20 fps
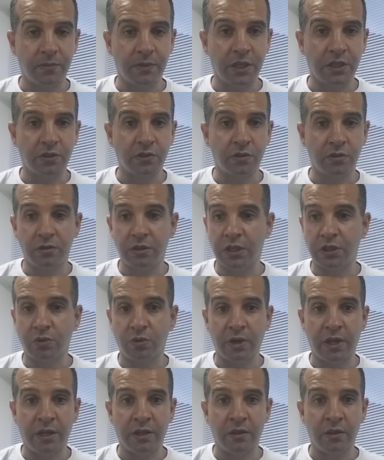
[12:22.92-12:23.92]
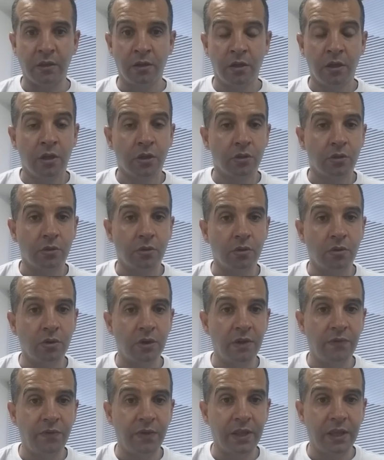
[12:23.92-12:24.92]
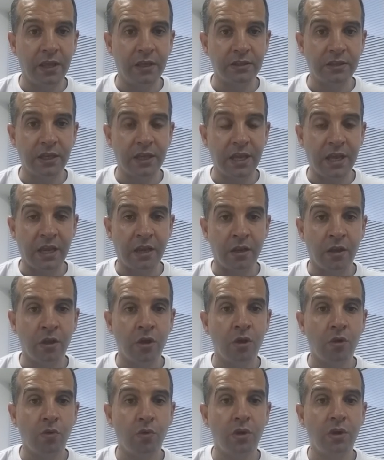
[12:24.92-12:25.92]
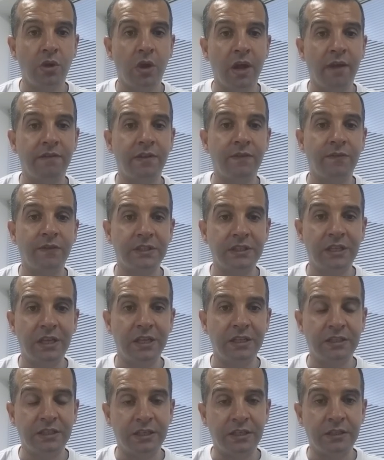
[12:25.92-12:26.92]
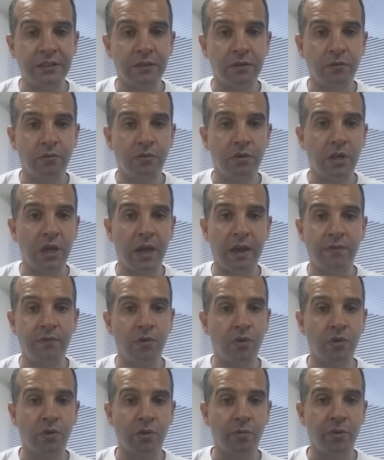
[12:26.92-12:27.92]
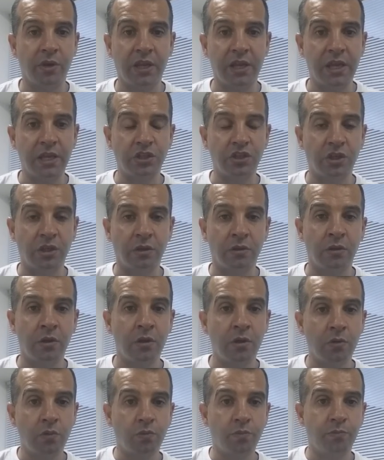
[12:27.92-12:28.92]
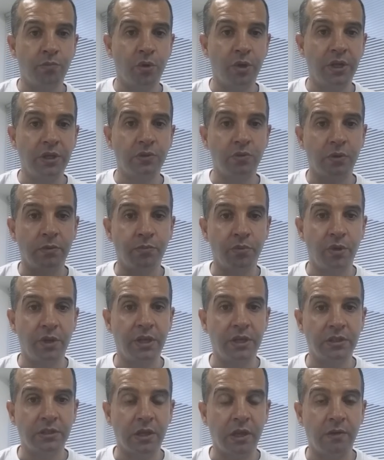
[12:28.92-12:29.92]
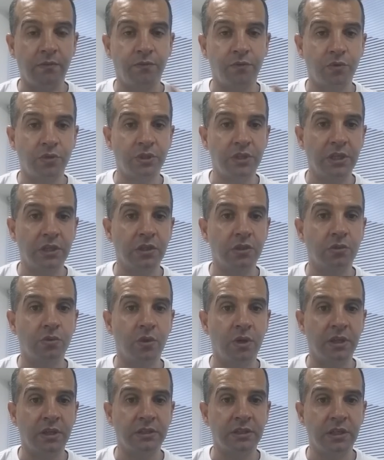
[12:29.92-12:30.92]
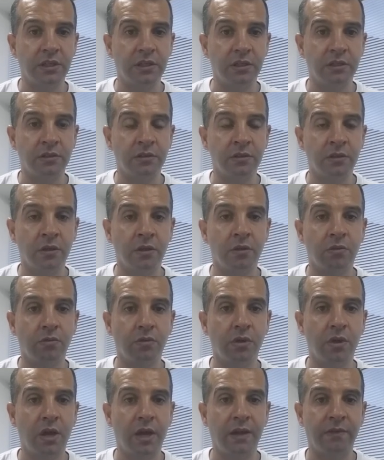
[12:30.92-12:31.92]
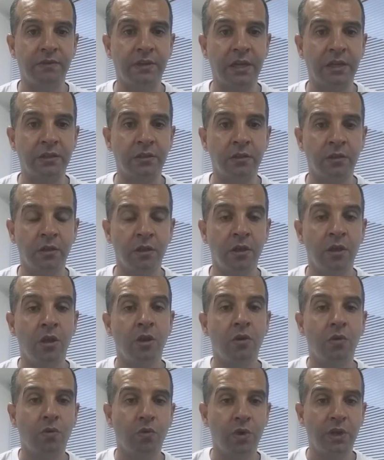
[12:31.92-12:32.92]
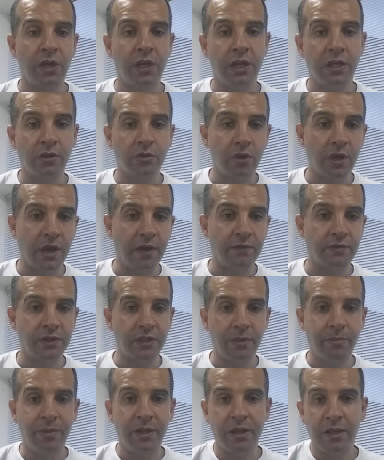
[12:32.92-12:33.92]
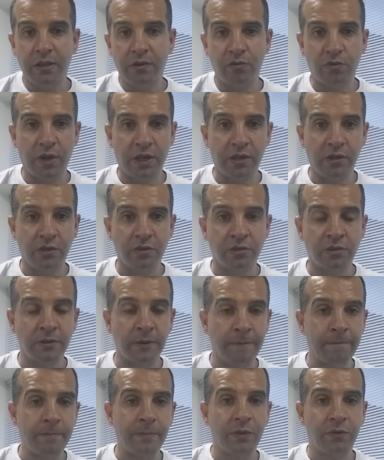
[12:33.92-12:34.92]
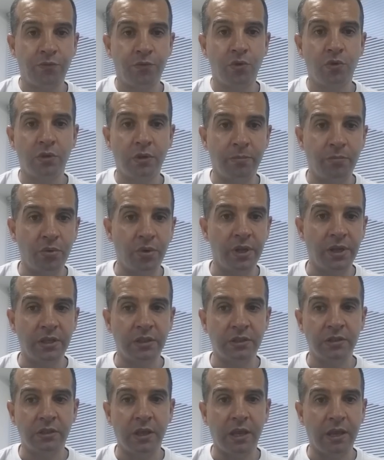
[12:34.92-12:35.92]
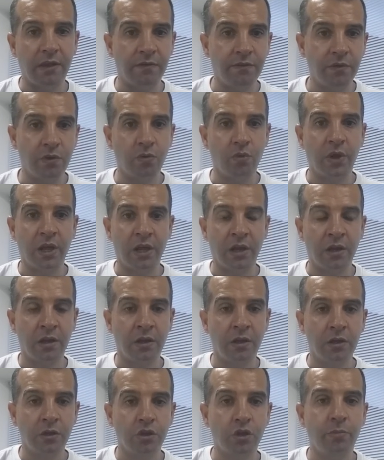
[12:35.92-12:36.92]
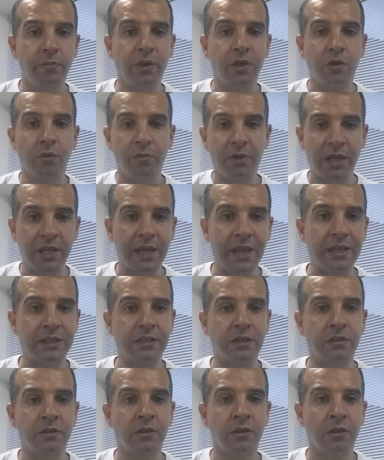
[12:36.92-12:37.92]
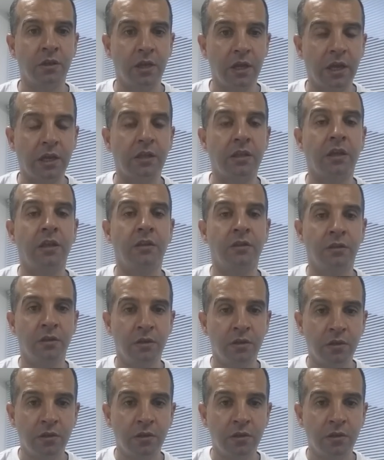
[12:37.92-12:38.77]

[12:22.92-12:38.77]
That's great. The only thing is, again, we don't have the facilities, we don't have no communication, police with police and procedures to other cities. We don't have that. We need to have CB radios through the police everywhere to be communicated, and then